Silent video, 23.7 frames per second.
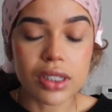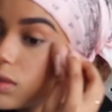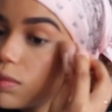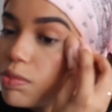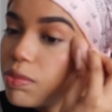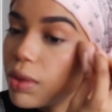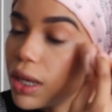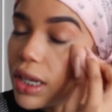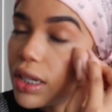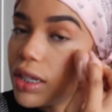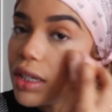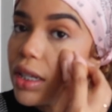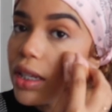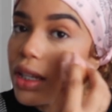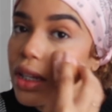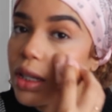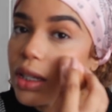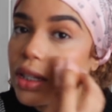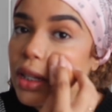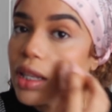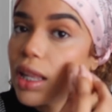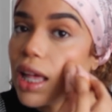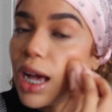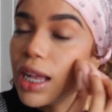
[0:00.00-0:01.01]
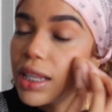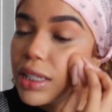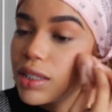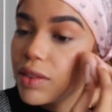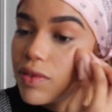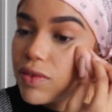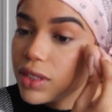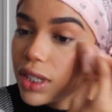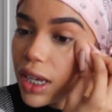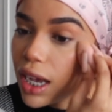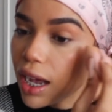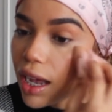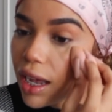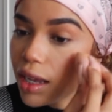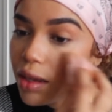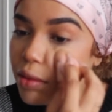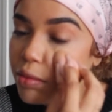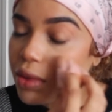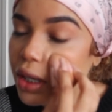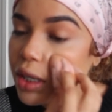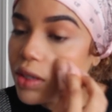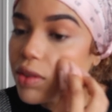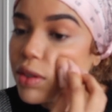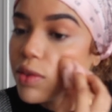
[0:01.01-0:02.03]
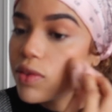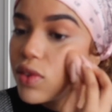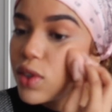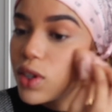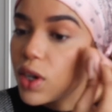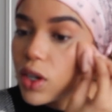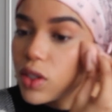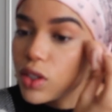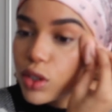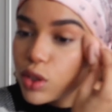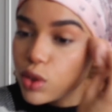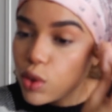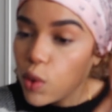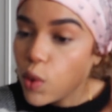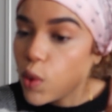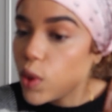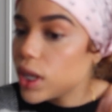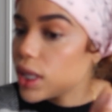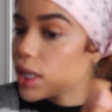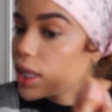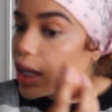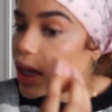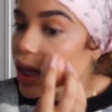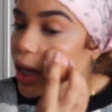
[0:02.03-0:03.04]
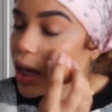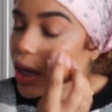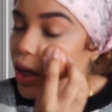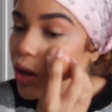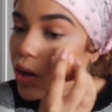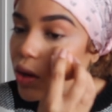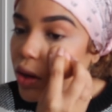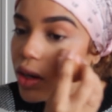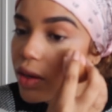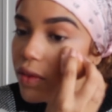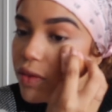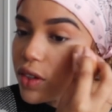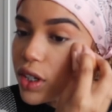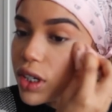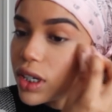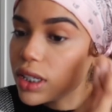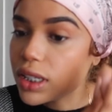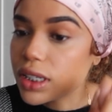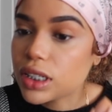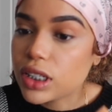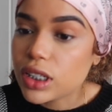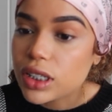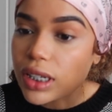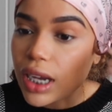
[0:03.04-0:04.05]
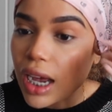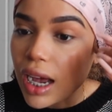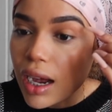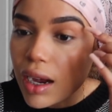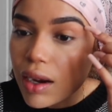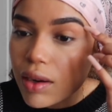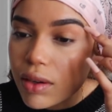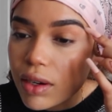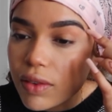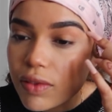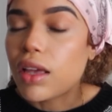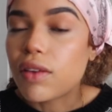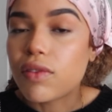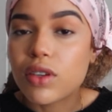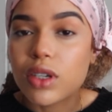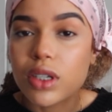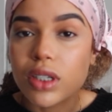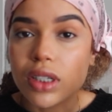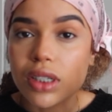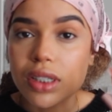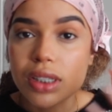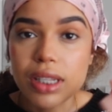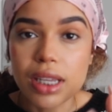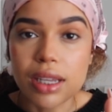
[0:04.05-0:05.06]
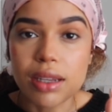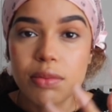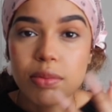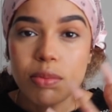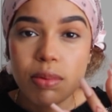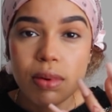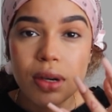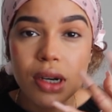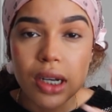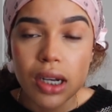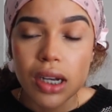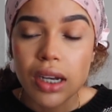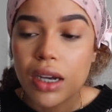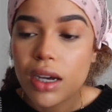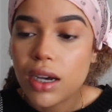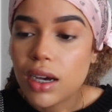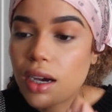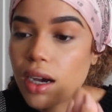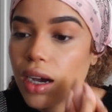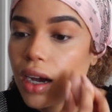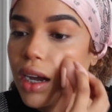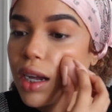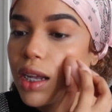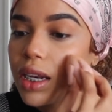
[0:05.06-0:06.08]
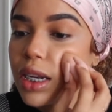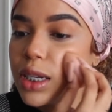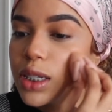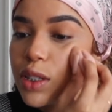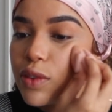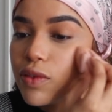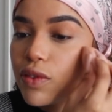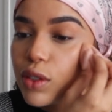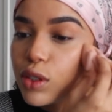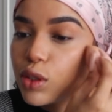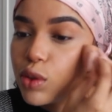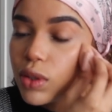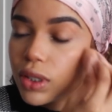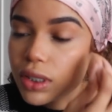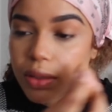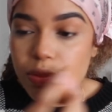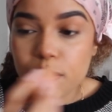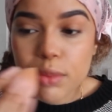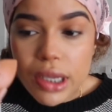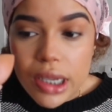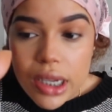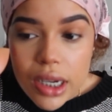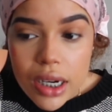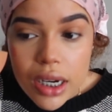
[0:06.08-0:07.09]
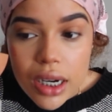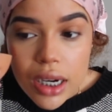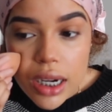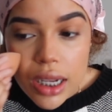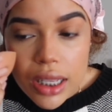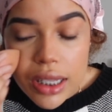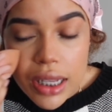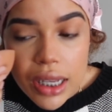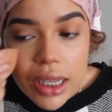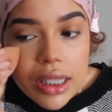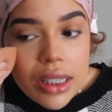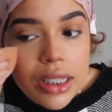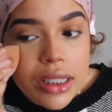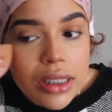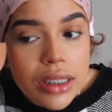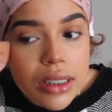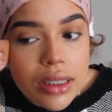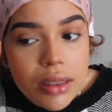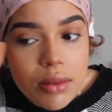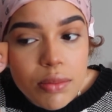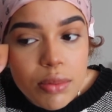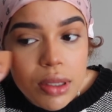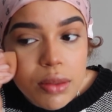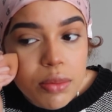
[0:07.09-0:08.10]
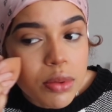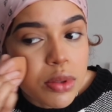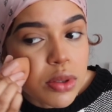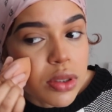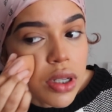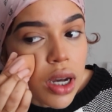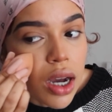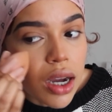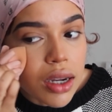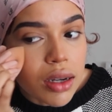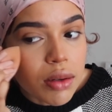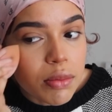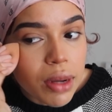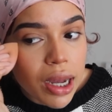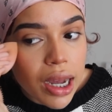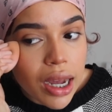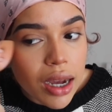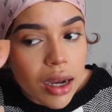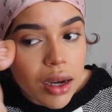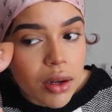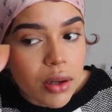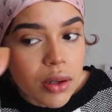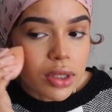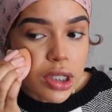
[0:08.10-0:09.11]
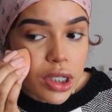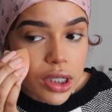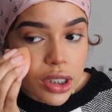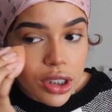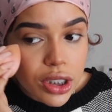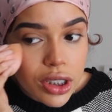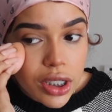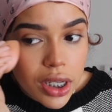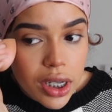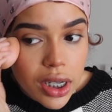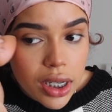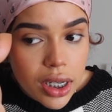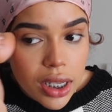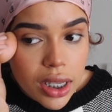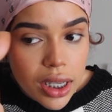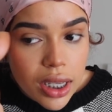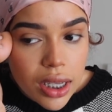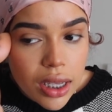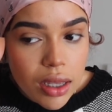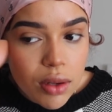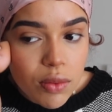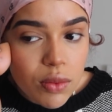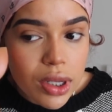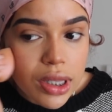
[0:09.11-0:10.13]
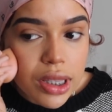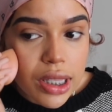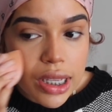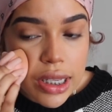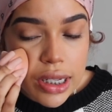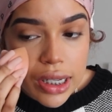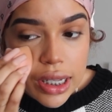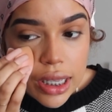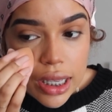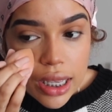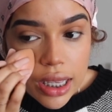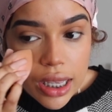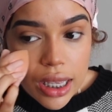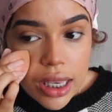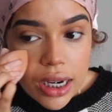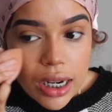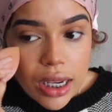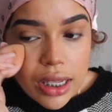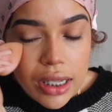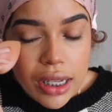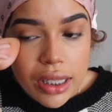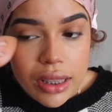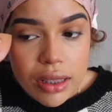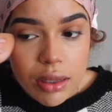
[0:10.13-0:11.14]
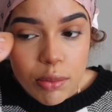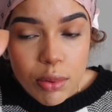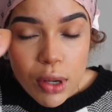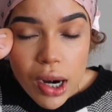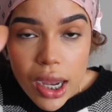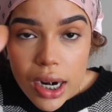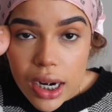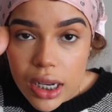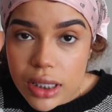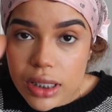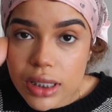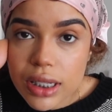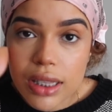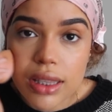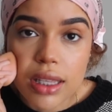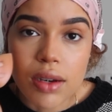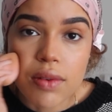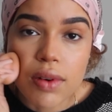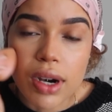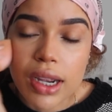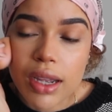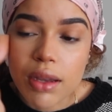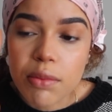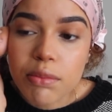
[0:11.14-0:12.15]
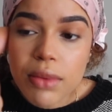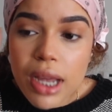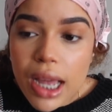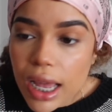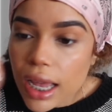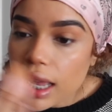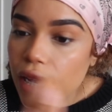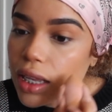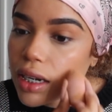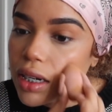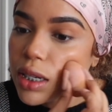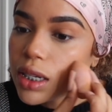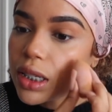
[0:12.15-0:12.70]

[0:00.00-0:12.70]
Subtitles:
Spend lots of time, like if you're on the toilet or if you're in the shower, if you could just like connect your phone to a speaker and like listen to people talk about their journey and what they did and like the products that they recommend.